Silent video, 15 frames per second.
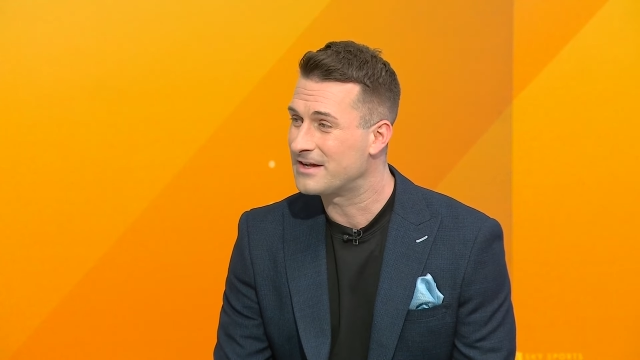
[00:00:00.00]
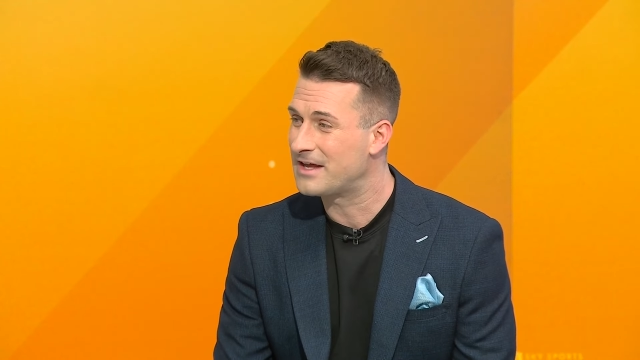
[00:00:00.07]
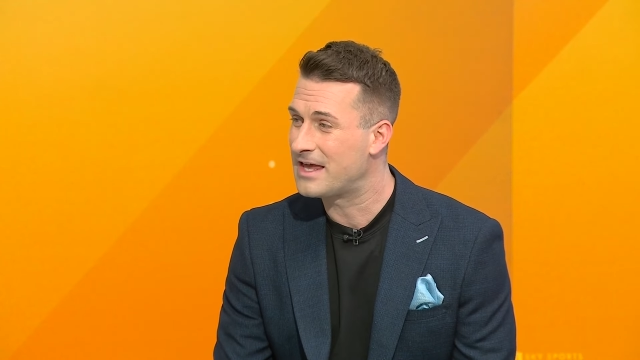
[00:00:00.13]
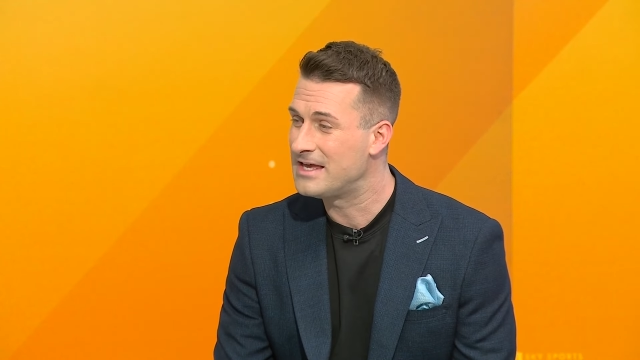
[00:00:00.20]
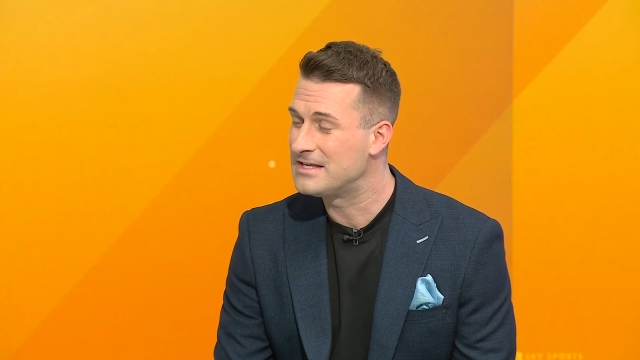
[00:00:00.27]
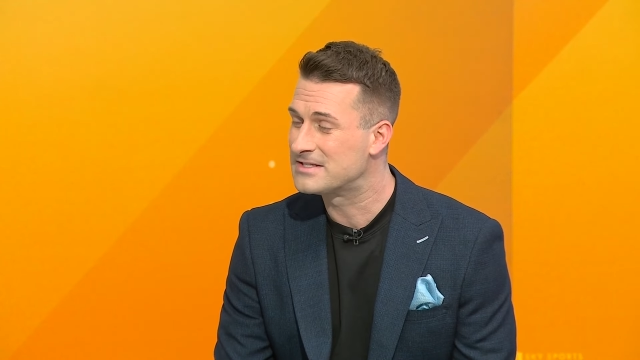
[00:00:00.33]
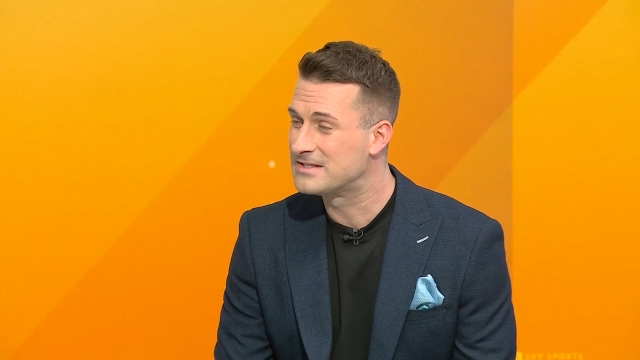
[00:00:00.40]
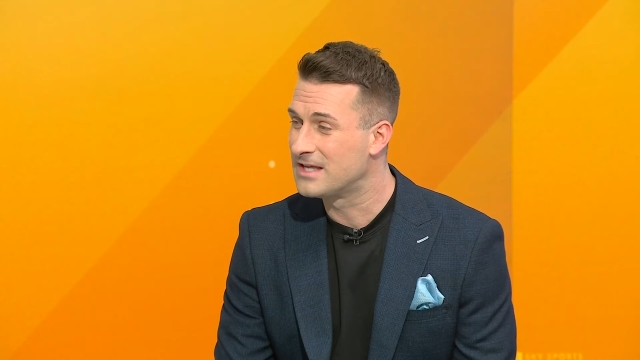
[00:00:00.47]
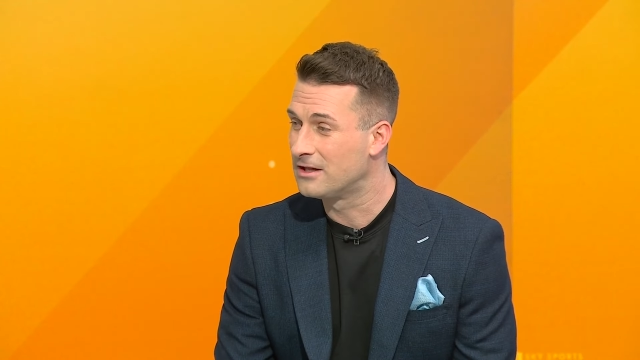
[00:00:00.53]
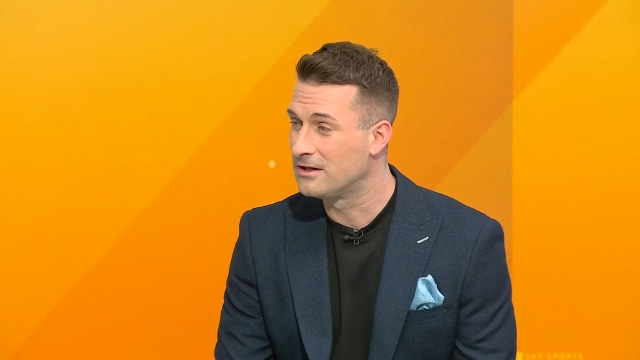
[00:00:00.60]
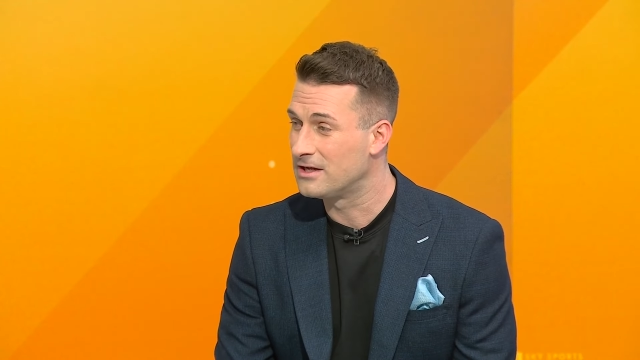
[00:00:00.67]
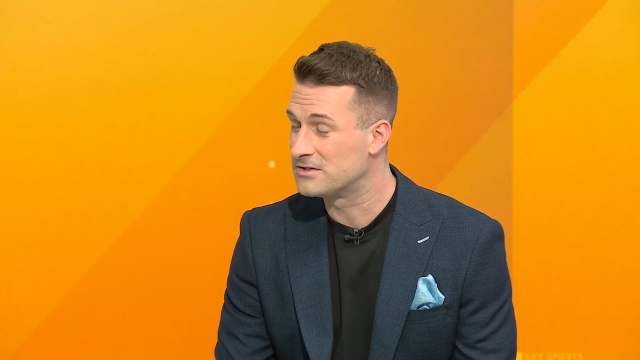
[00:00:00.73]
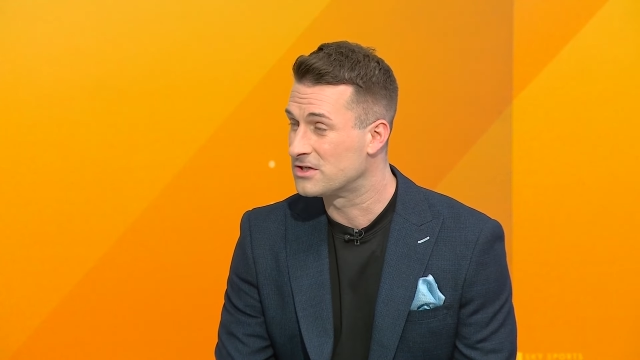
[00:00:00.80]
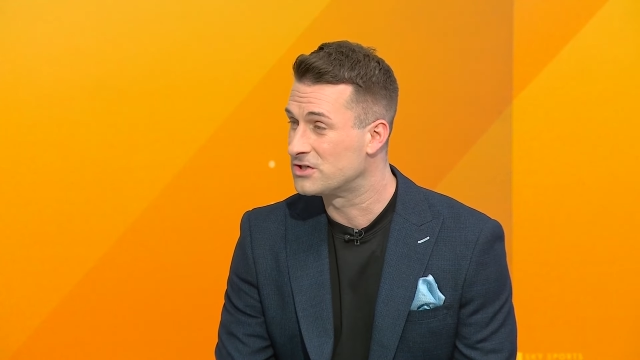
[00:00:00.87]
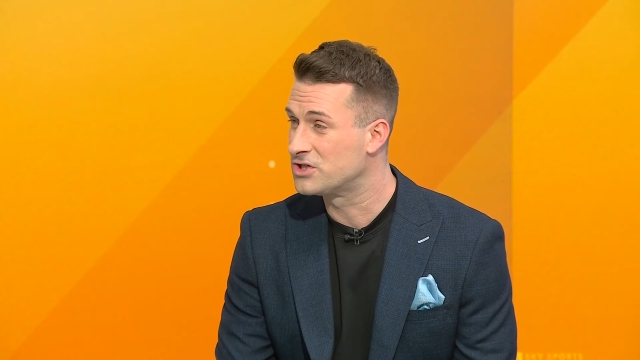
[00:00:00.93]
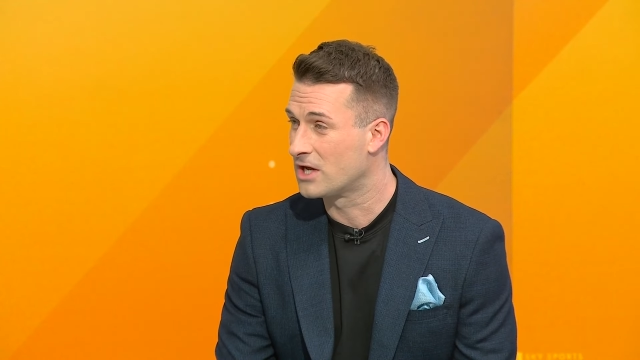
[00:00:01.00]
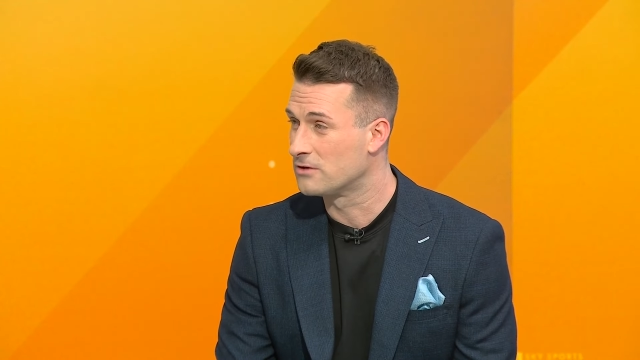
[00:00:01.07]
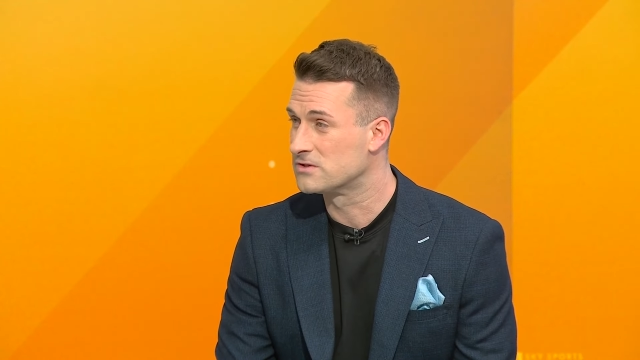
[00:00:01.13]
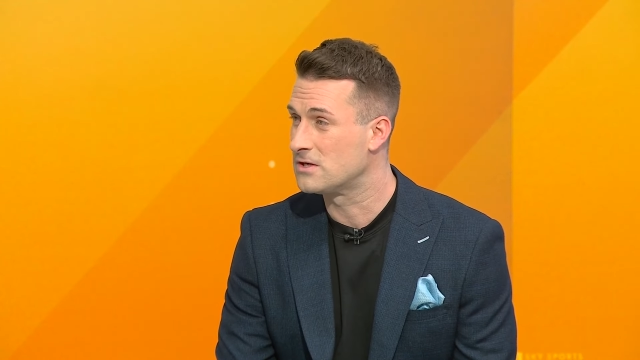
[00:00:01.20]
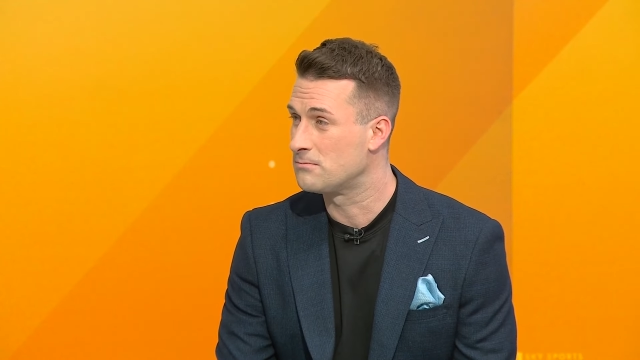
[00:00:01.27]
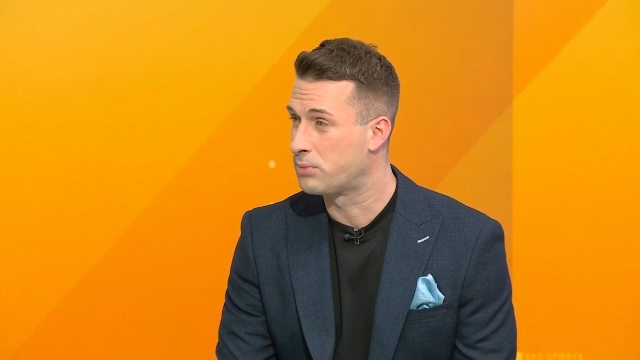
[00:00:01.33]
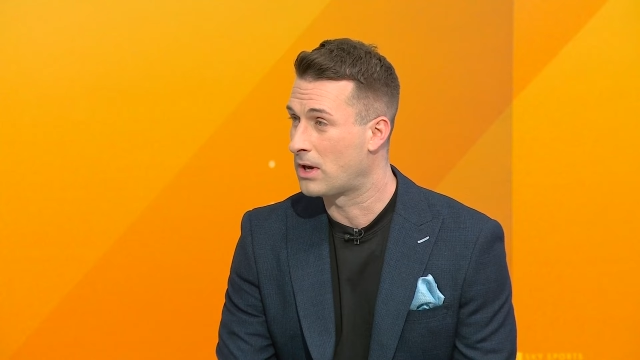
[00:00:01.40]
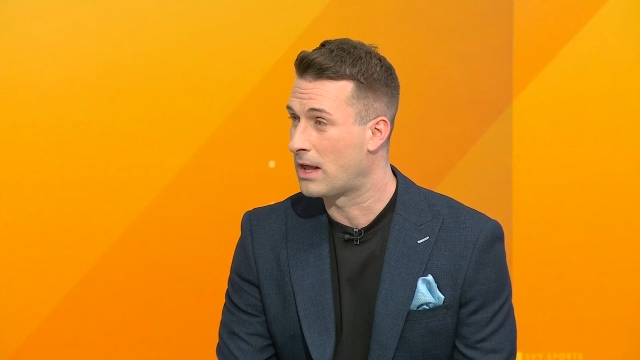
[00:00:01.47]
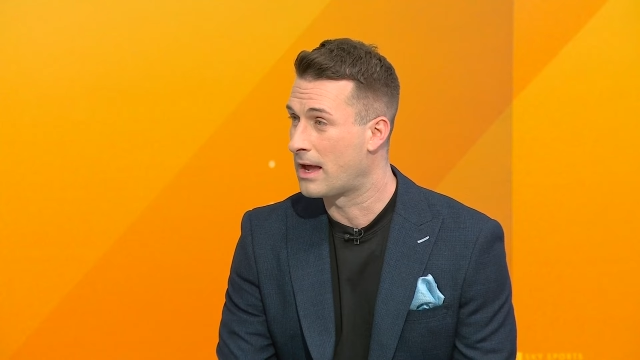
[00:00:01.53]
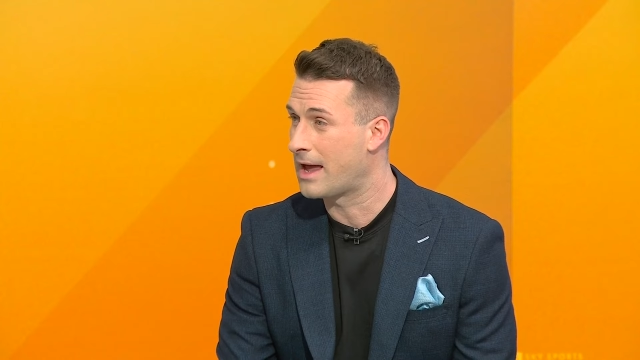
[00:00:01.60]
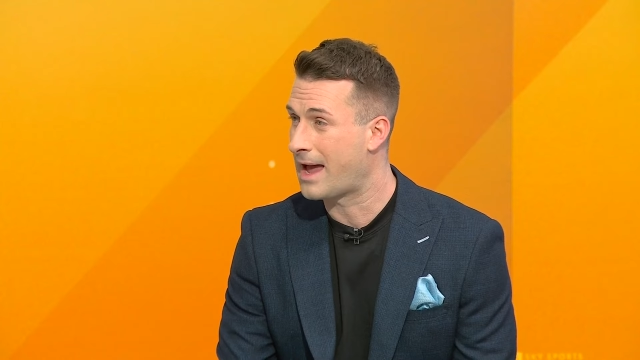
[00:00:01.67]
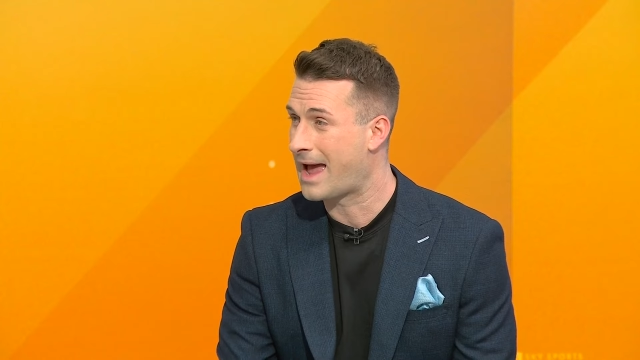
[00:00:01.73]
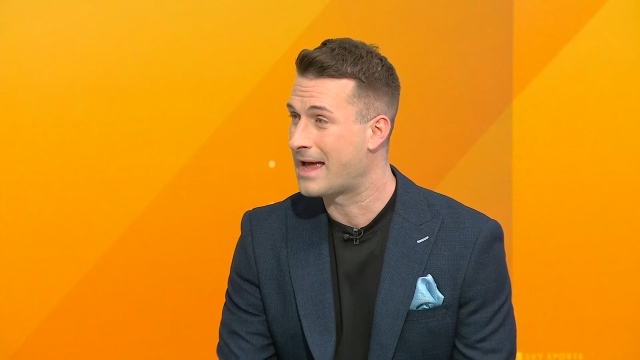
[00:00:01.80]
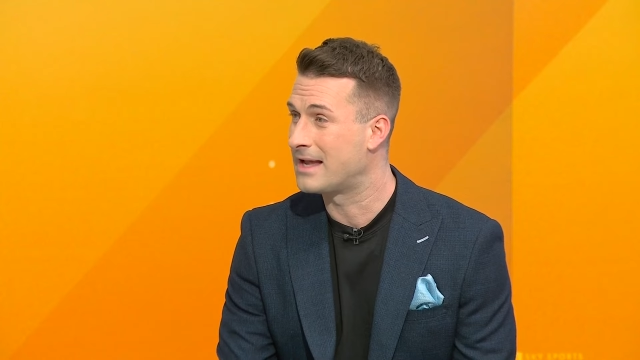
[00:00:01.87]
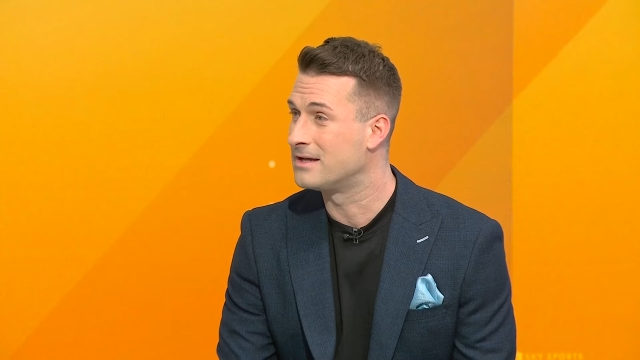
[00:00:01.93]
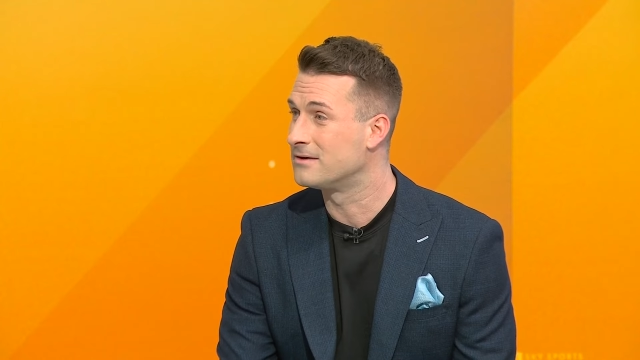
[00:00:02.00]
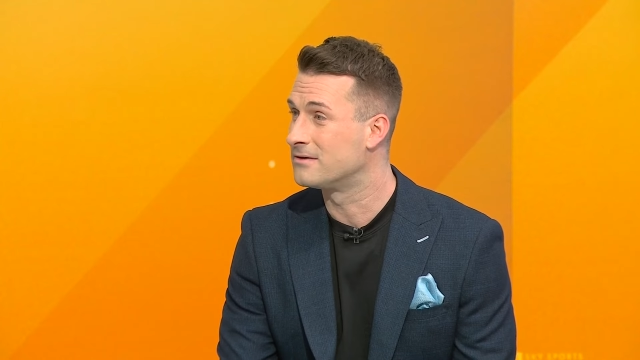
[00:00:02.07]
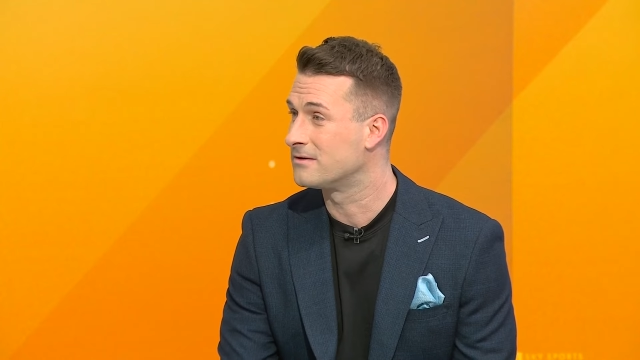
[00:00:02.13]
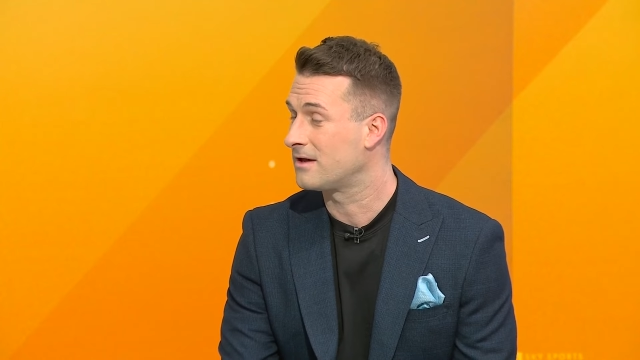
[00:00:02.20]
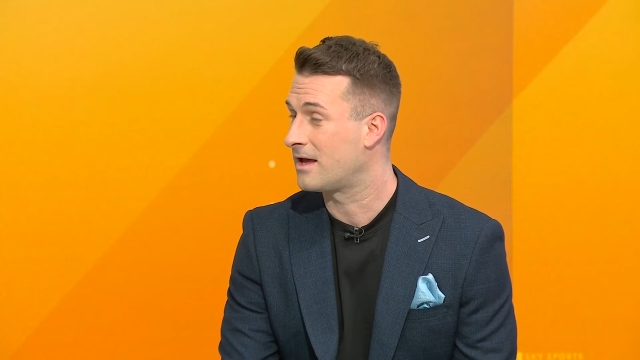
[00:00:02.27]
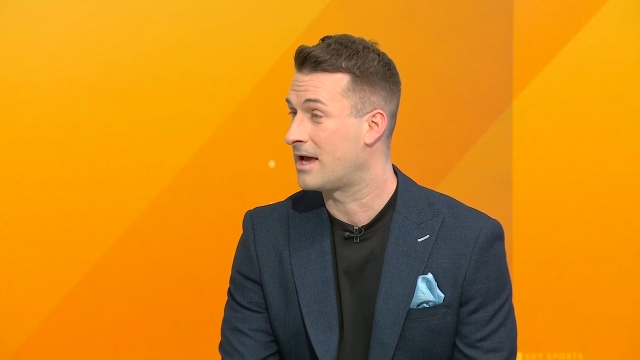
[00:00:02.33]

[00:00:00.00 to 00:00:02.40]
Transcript: he still is a Chelsea player and,